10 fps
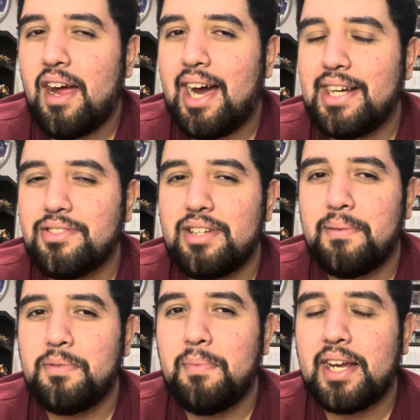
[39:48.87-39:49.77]
I
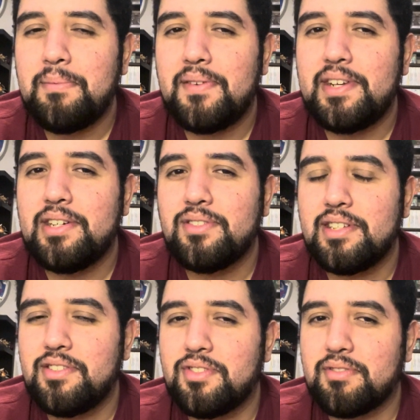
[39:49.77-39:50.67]
stopped making my videos. I
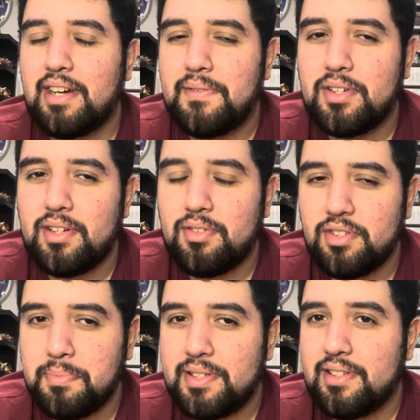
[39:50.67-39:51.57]
just gravitated
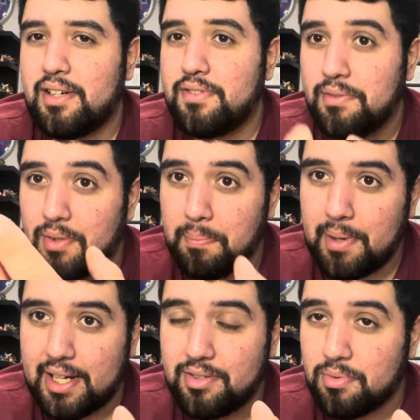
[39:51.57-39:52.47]
towards myself. I went
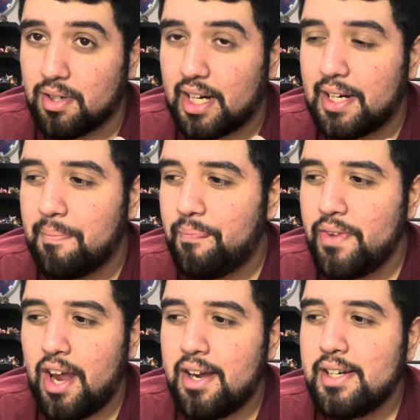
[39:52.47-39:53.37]
back to working.
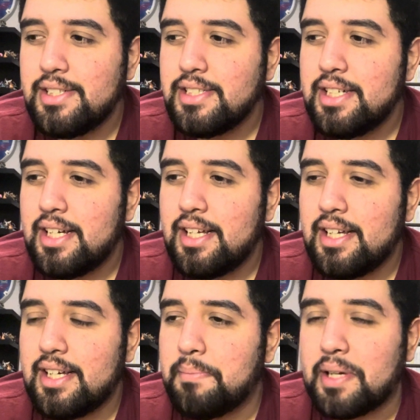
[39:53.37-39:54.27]

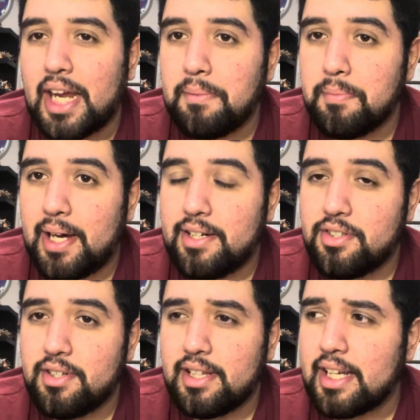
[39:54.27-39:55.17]
became a
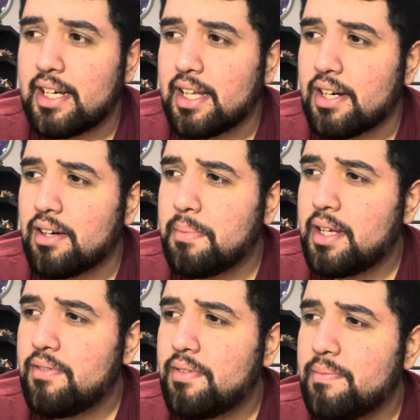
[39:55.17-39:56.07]
manager at the end of the year, I
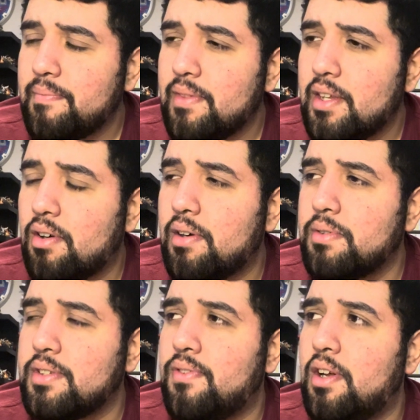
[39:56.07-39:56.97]
believe, or it
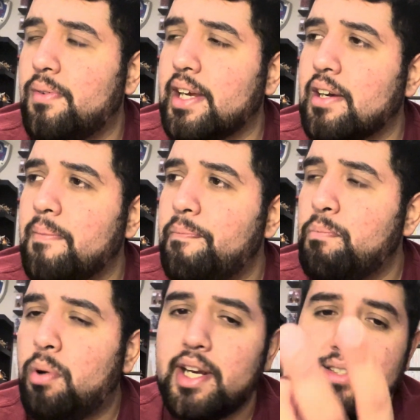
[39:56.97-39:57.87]
was the following year.
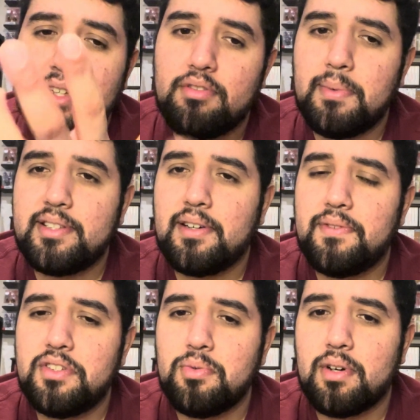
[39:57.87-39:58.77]
Point is, I threw myself
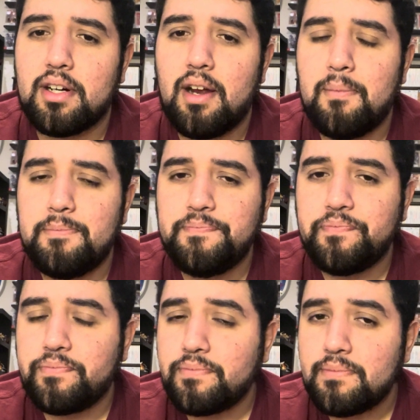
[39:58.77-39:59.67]
into work.
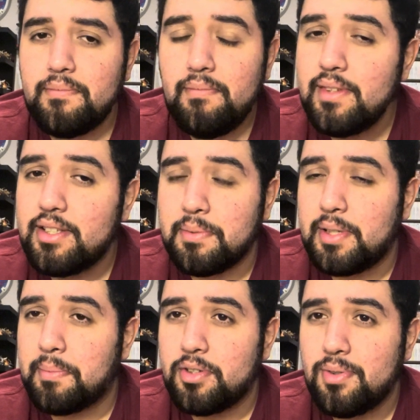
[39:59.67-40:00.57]

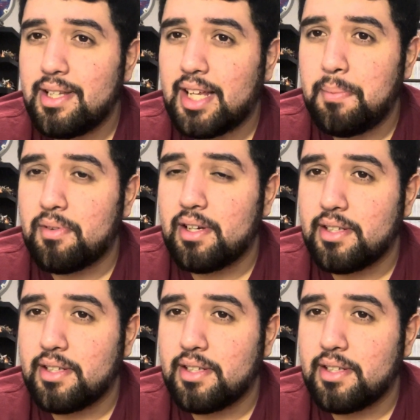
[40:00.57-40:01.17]
September 20th came around.